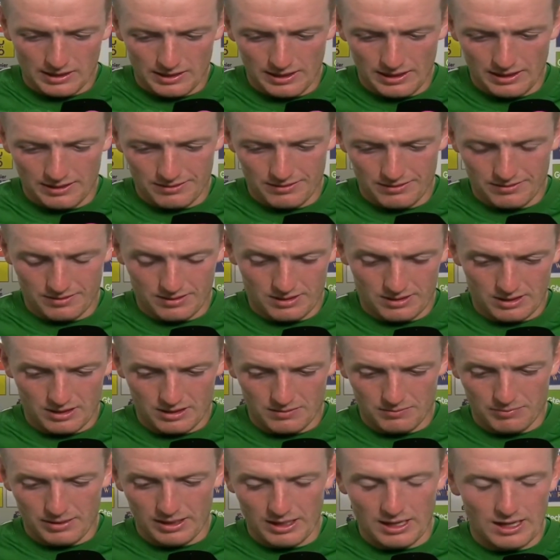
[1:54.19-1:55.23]
As
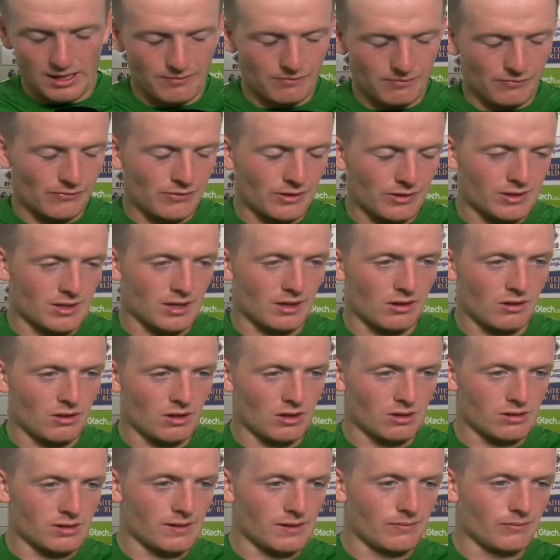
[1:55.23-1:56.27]
being at Everton for 6
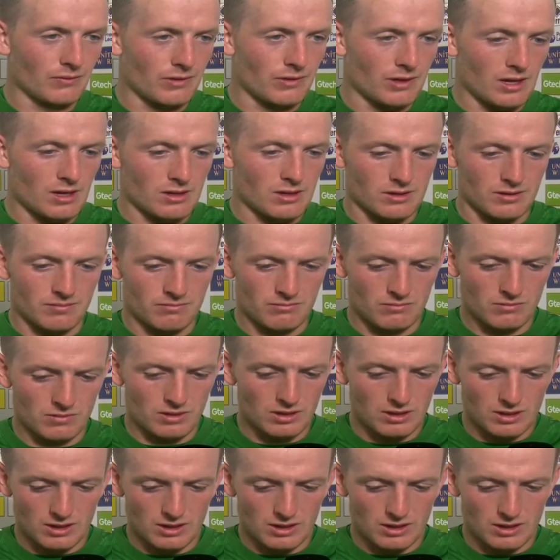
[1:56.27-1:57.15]
years, seventh season,